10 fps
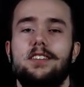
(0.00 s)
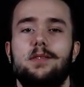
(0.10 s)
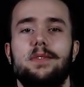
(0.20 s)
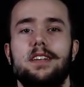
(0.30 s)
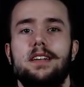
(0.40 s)

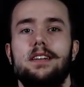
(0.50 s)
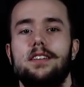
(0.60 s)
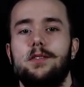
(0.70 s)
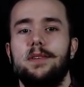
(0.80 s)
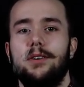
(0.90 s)
Just be
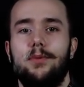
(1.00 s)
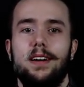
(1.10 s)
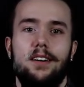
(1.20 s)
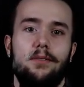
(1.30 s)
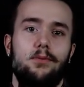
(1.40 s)
just be
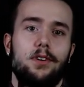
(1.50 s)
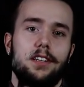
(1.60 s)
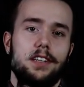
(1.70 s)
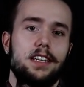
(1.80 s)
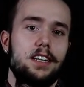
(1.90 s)
aware of what
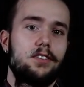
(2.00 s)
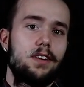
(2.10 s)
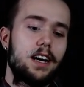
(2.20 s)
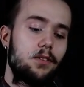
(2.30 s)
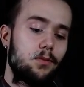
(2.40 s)
you're getting
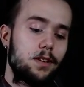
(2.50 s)
around,